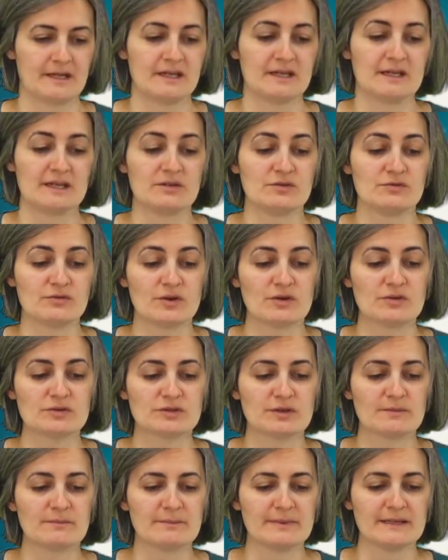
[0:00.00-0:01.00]
He'd draw
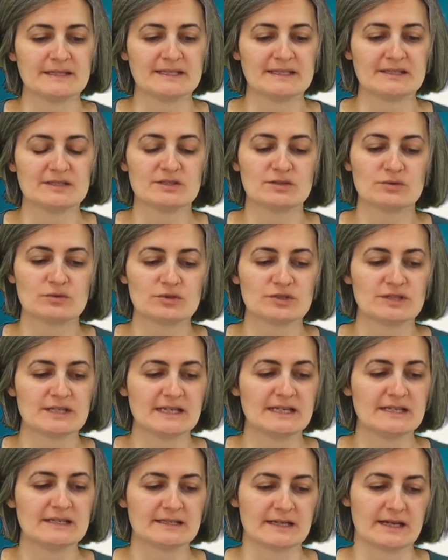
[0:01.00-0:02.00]
zombies in such
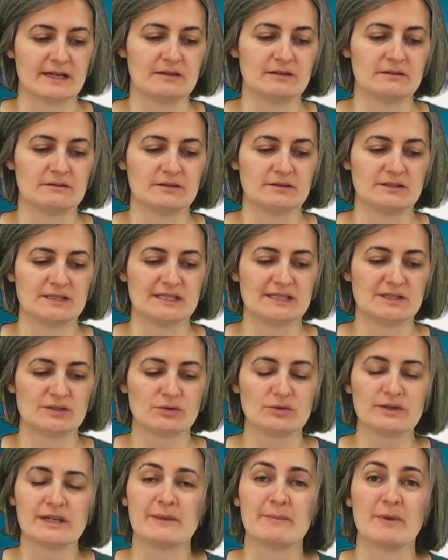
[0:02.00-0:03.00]
detail that it
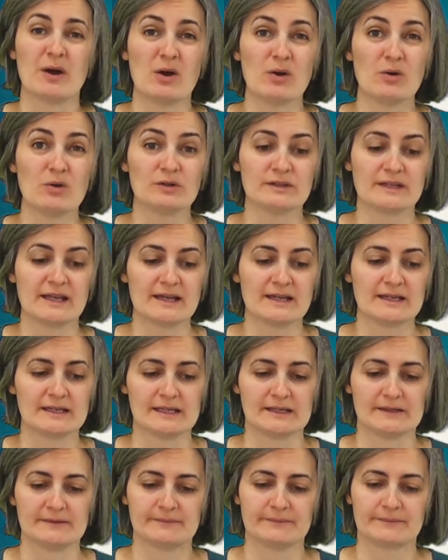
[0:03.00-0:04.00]
took him all night.